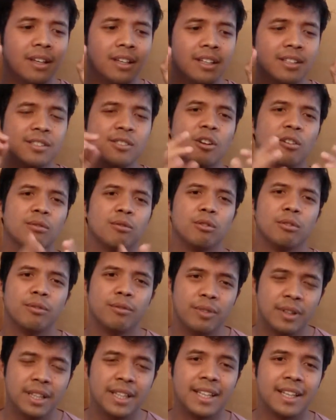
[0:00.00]
is not
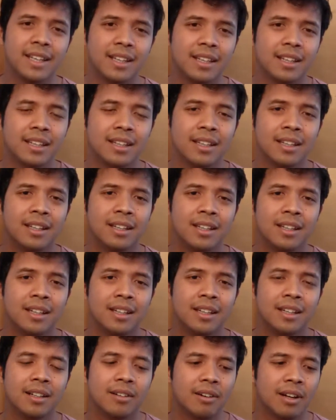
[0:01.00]
fulfilling,
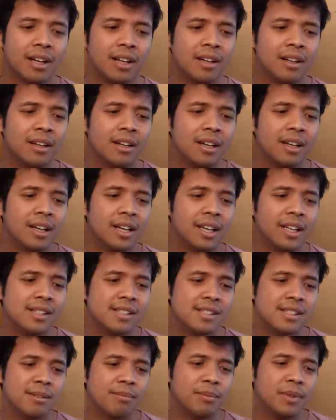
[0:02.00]
right?
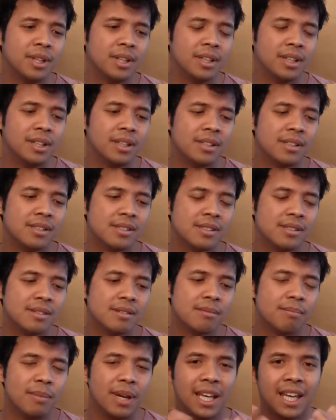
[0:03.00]
It's something that is
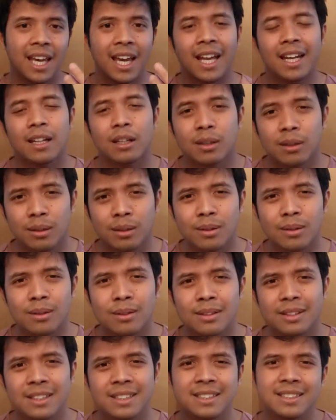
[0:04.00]
mechanical.
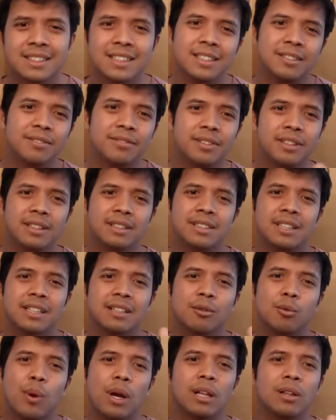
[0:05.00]
It feels like
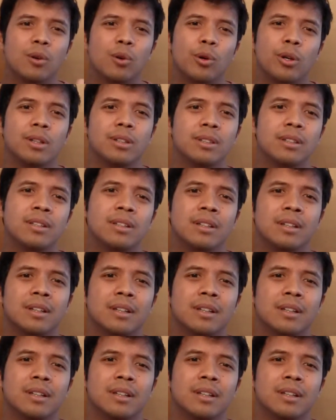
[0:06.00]
a well-oiled,